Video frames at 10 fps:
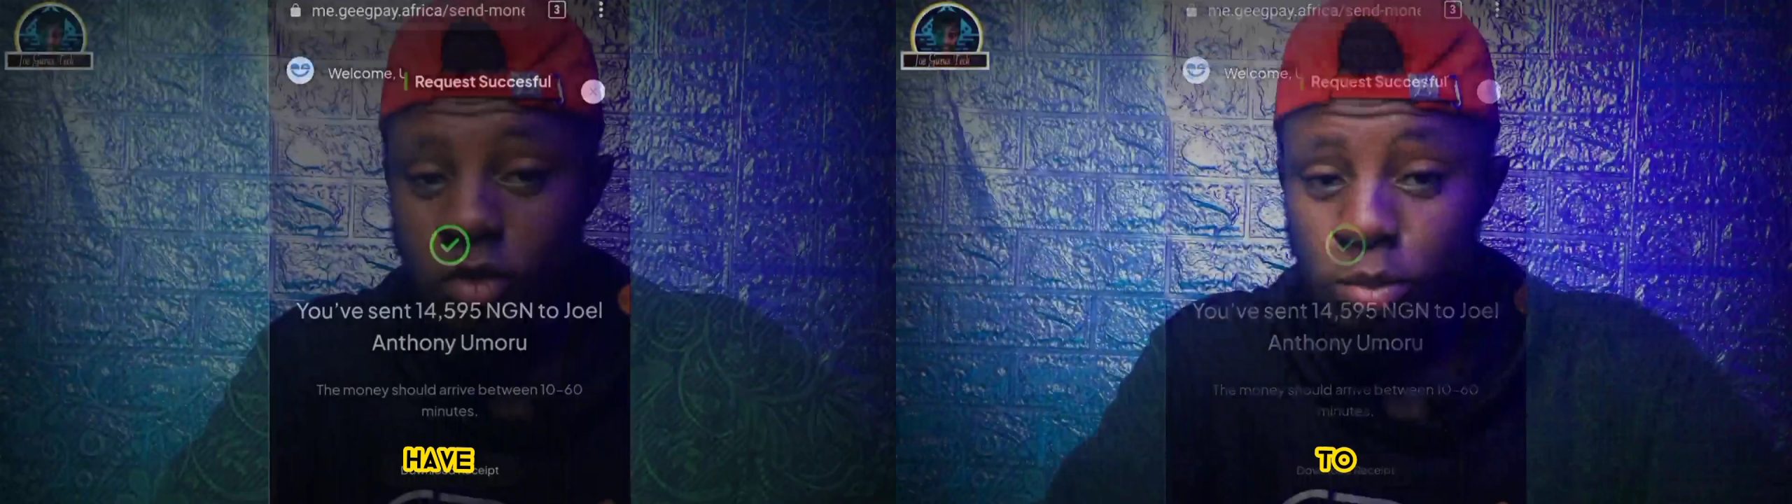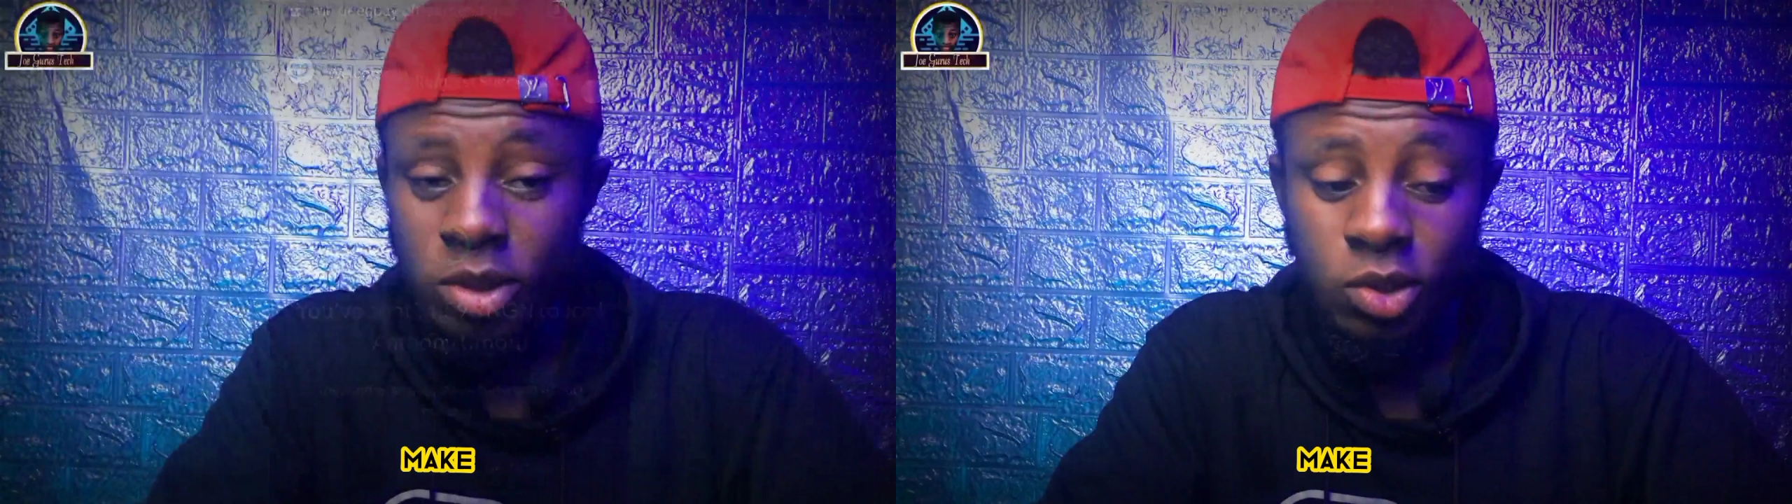
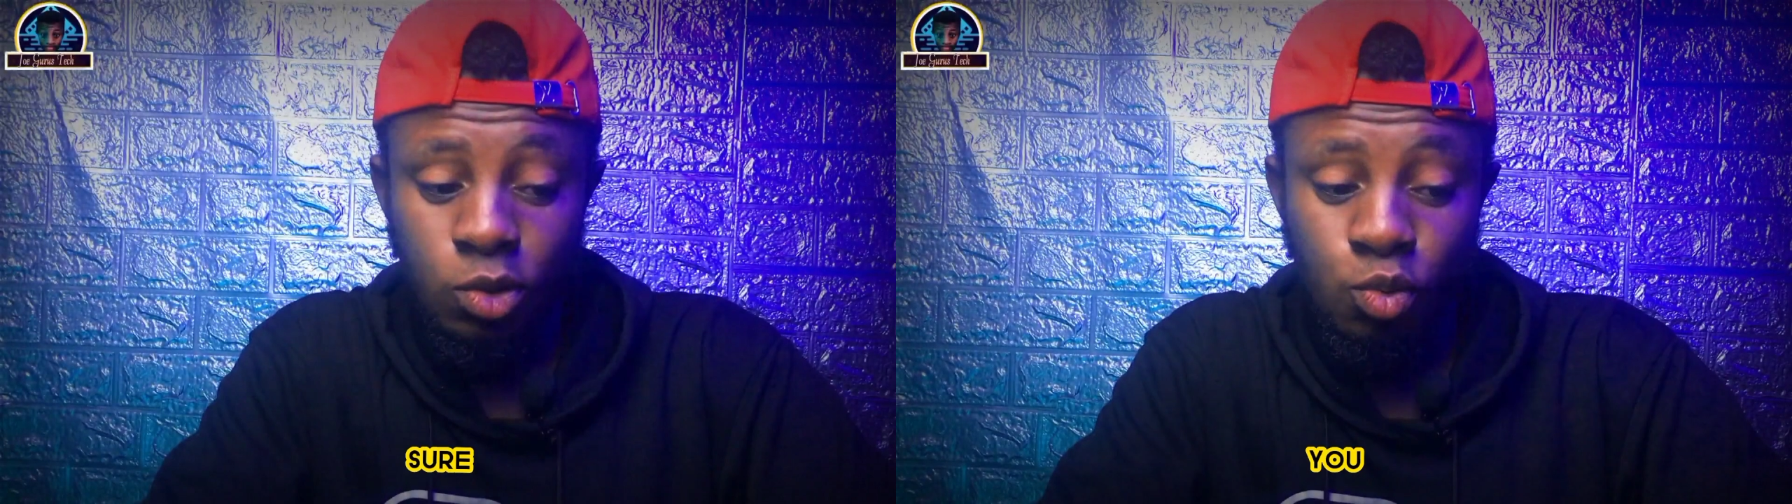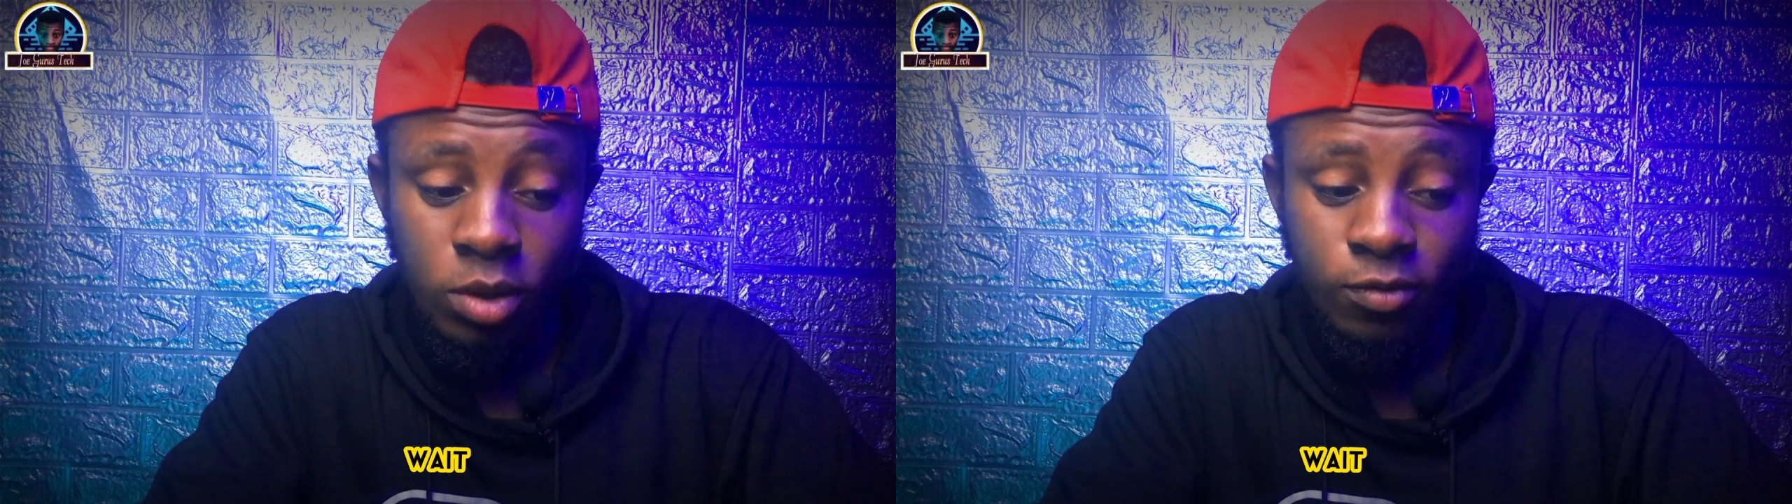to make sure you
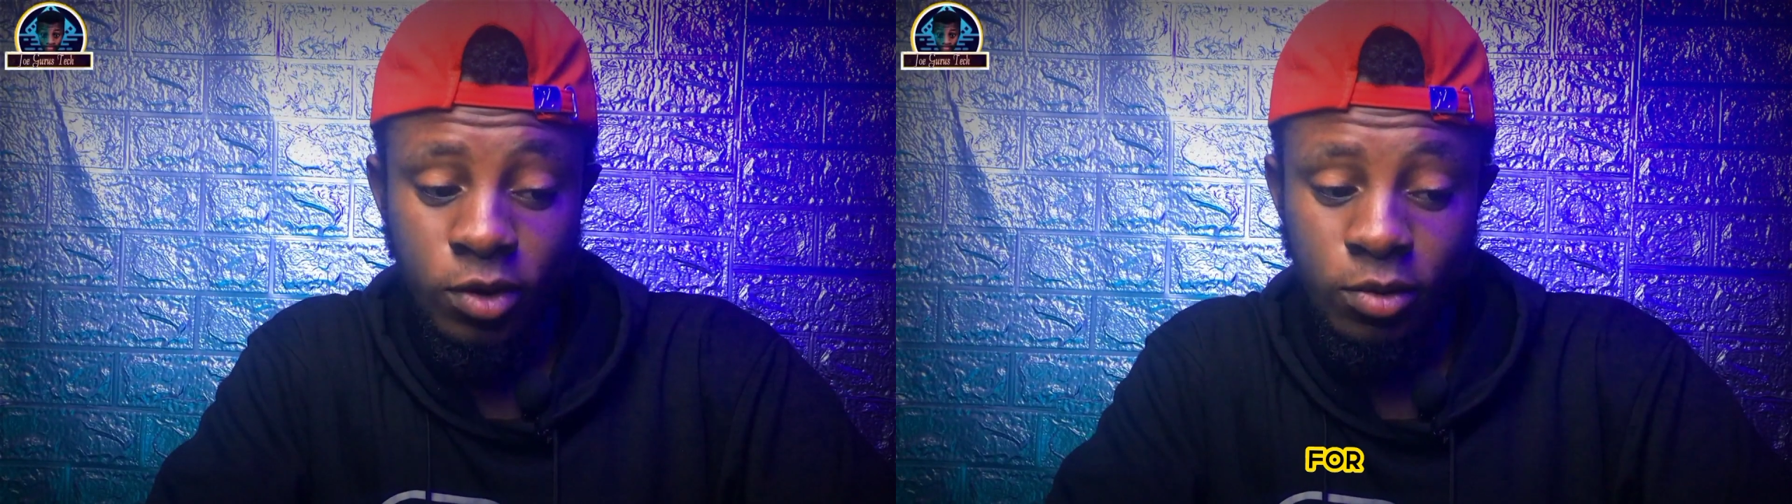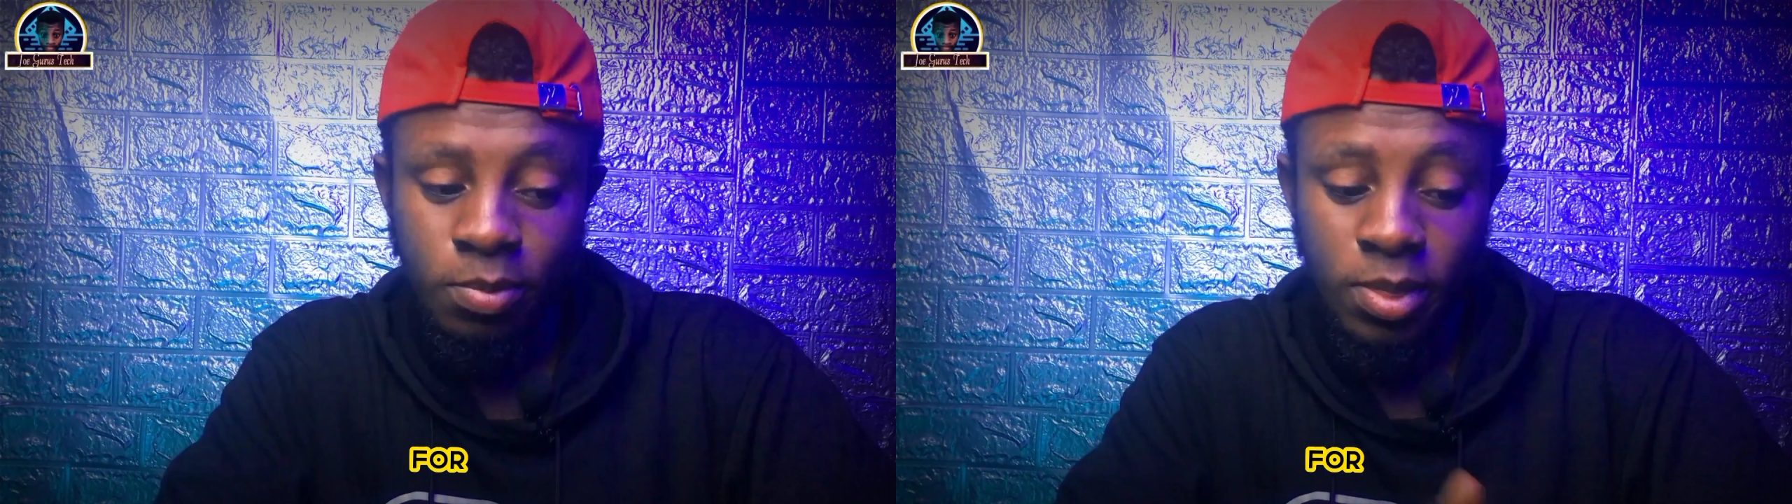wait for
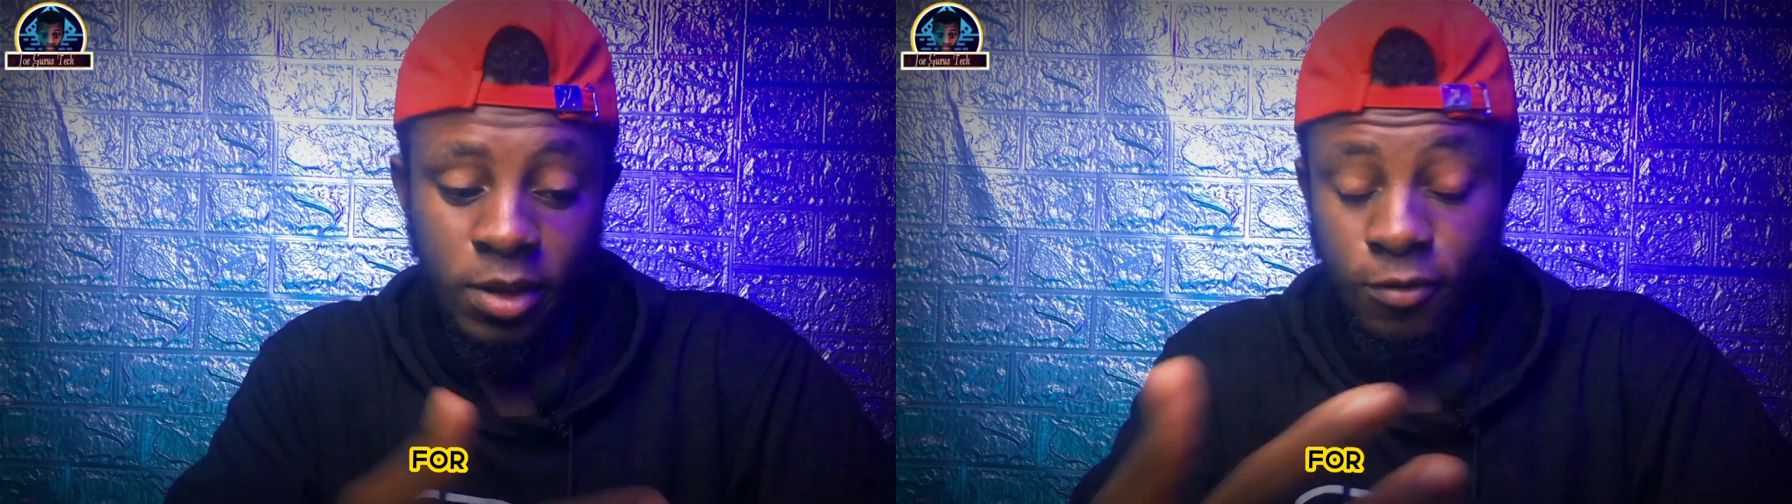a